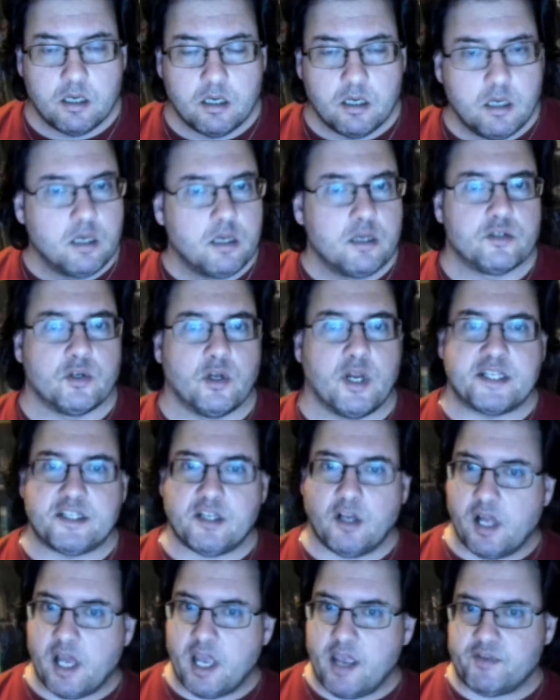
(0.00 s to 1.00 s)
So that's
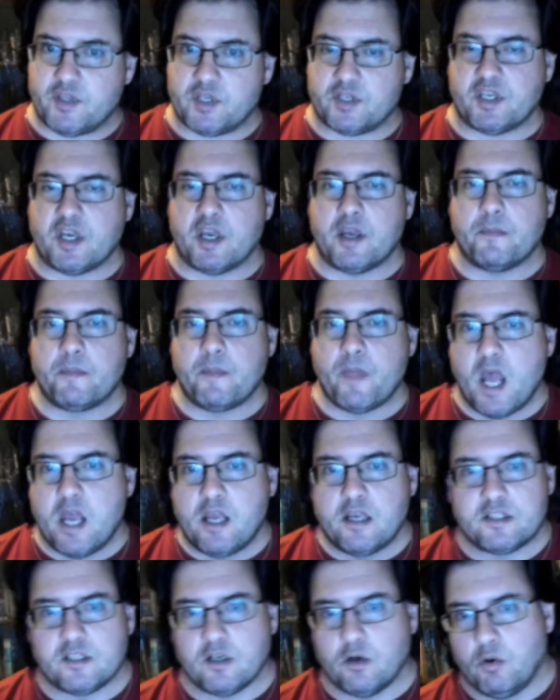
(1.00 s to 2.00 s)
all I have to say.
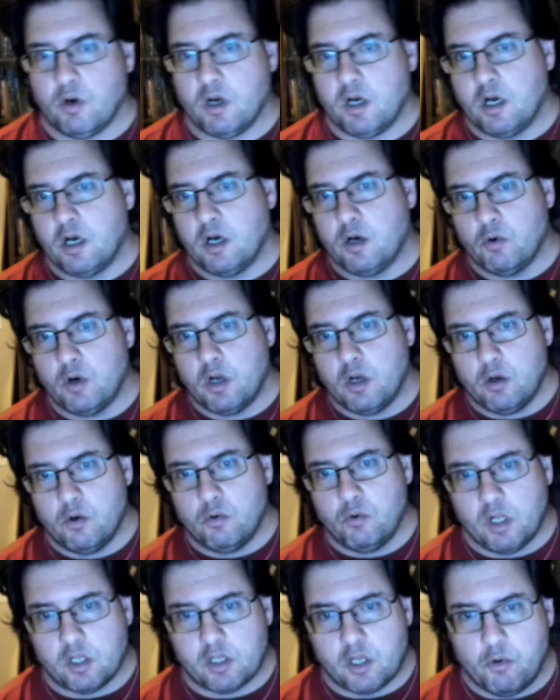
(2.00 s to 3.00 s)
So uh, we'll,
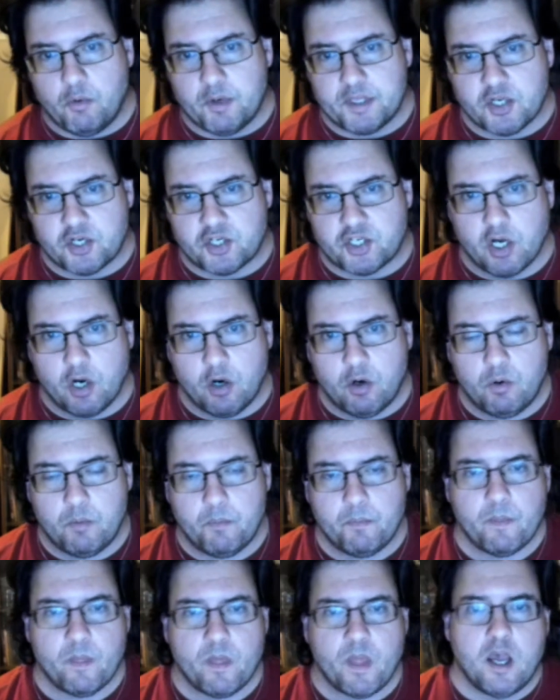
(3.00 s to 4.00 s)
we'll go with the show.
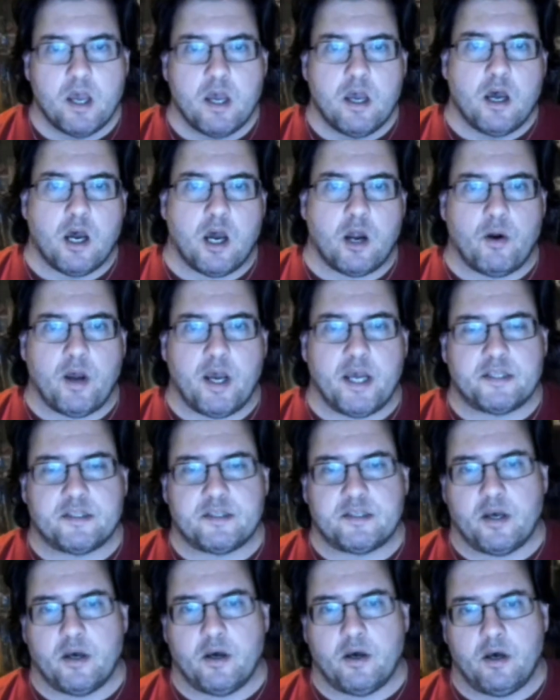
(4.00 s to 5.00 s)
All right.
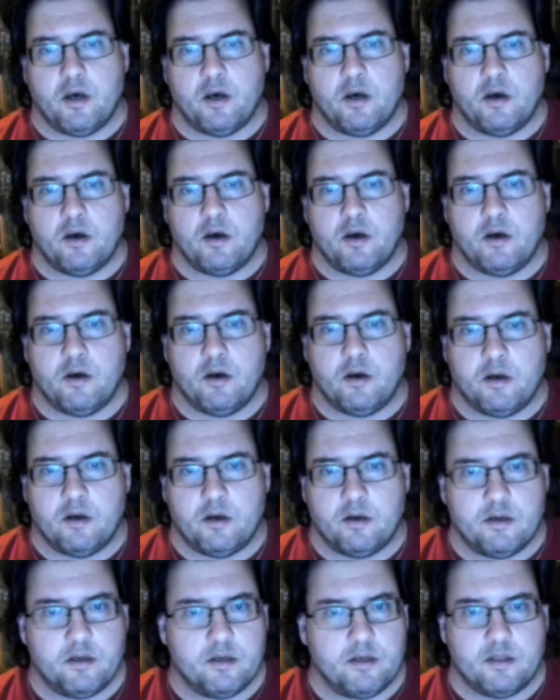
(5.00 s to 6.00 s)
Uh,
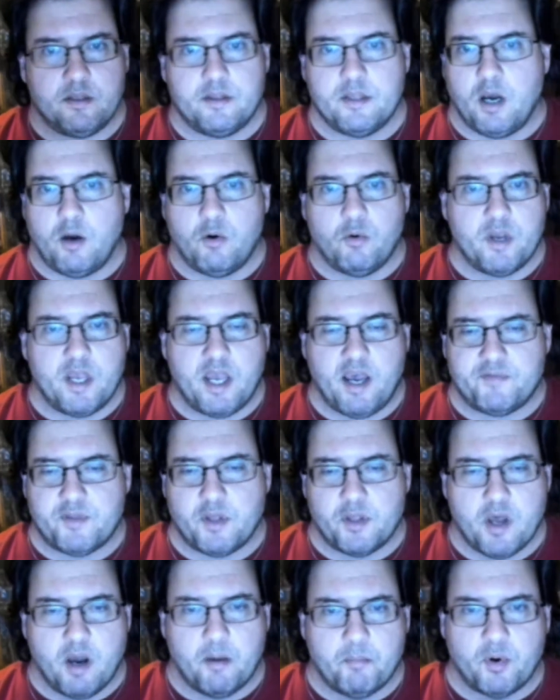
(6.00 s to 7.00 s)
now we have the
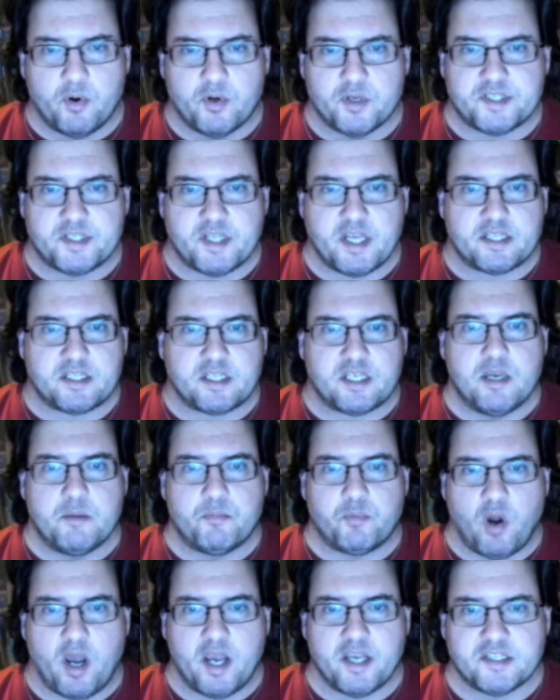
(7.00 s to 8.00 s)
numbers that keep
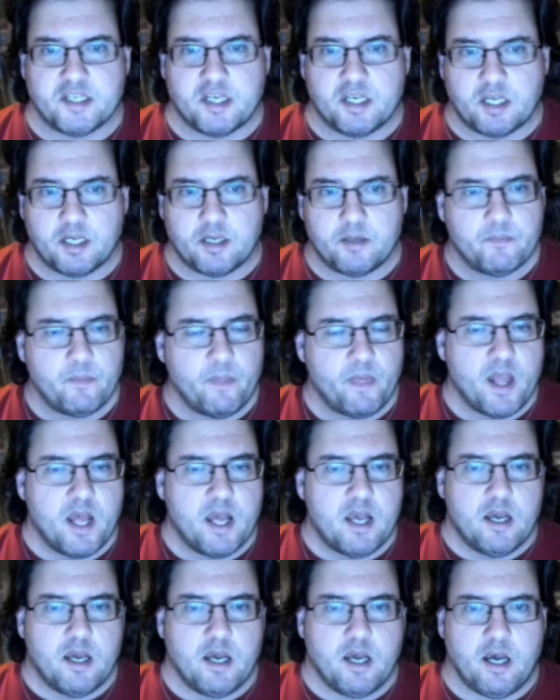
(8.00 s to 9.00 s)
rising.
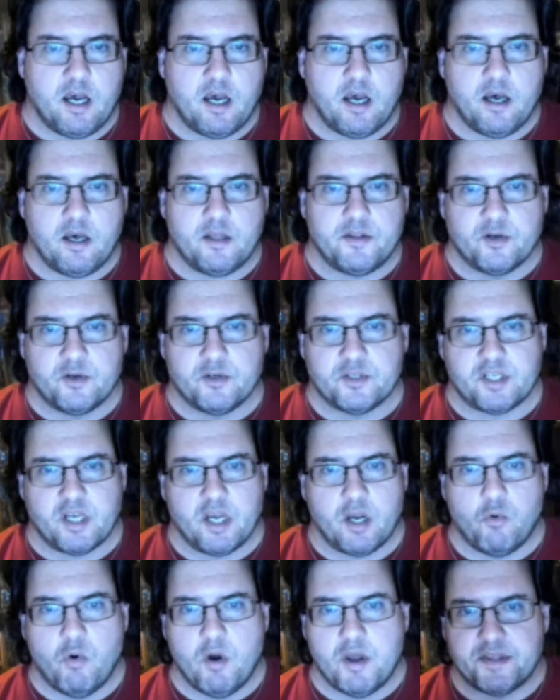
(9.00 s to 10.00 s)
Uh, there's uh,
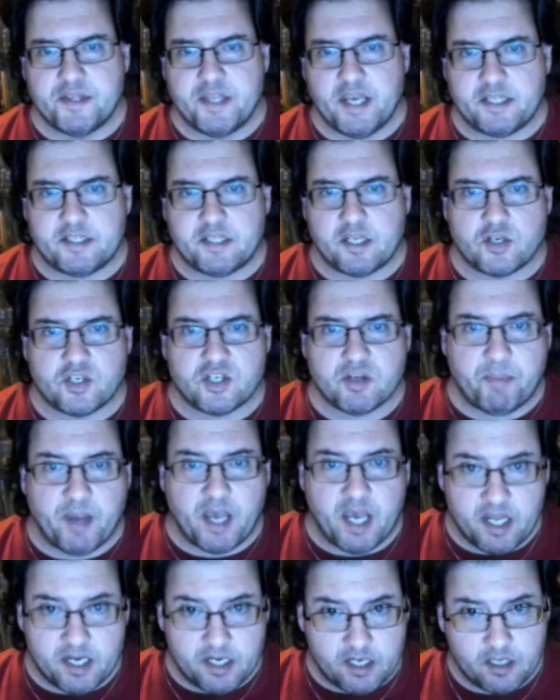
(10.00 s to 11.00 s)
one death in
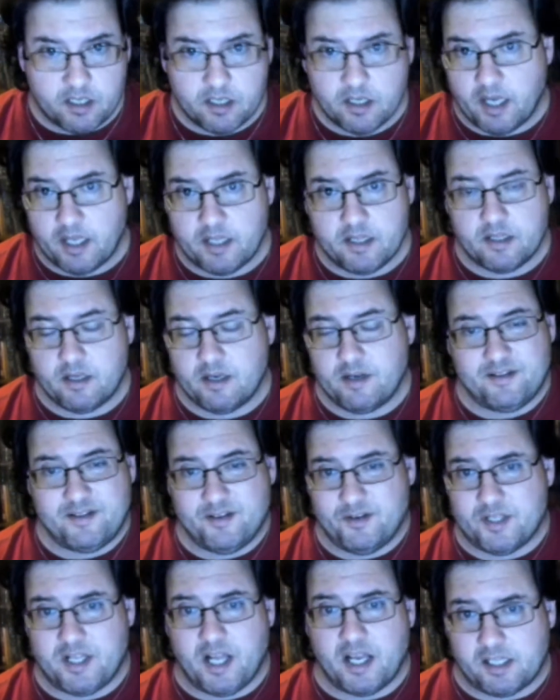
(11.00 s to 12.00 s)
Japan, and uh,
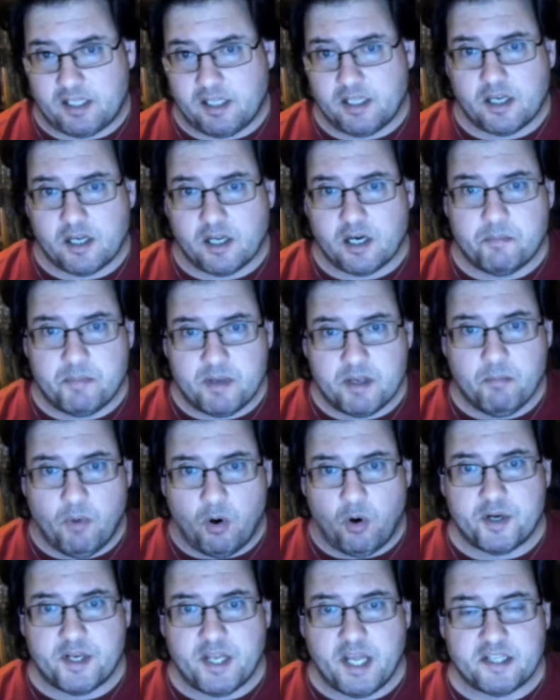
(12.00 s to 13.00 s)
there's likely going to be
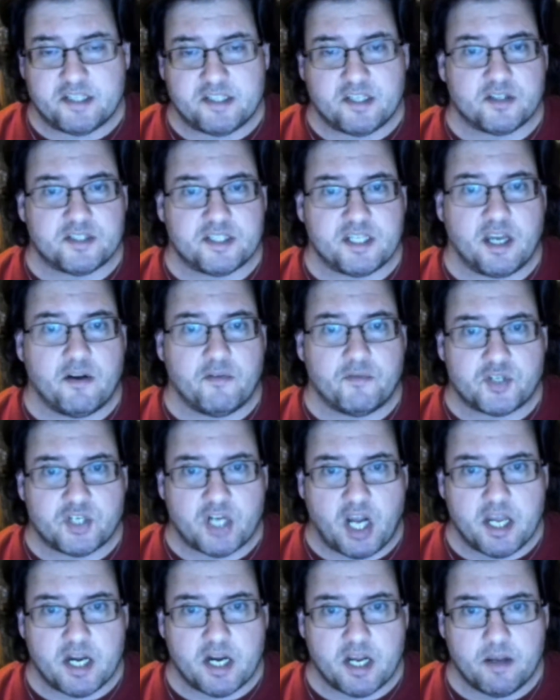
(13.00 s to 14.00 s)
more deaths outside of
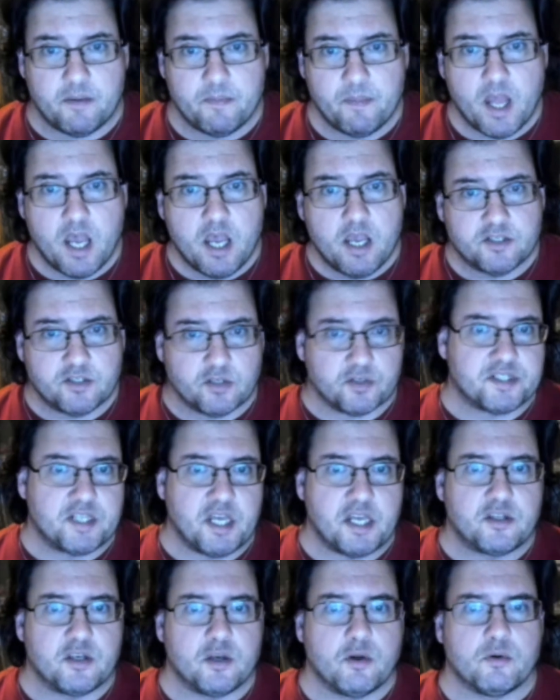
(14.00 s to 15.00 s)
China. So stay
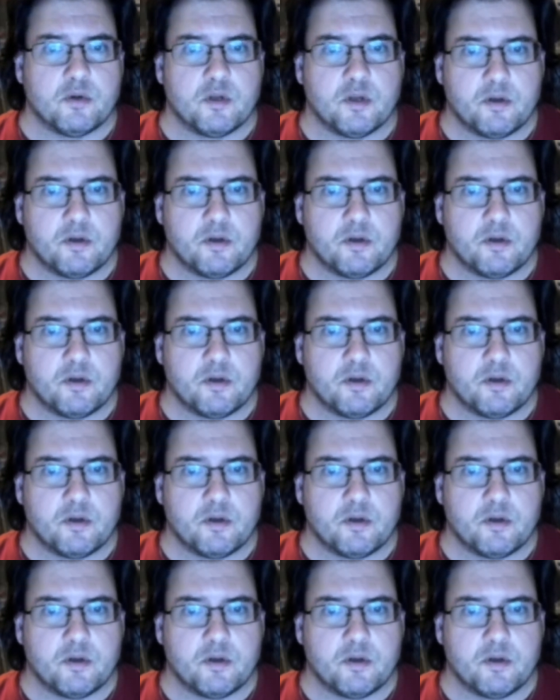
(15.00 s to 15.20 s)
tuned.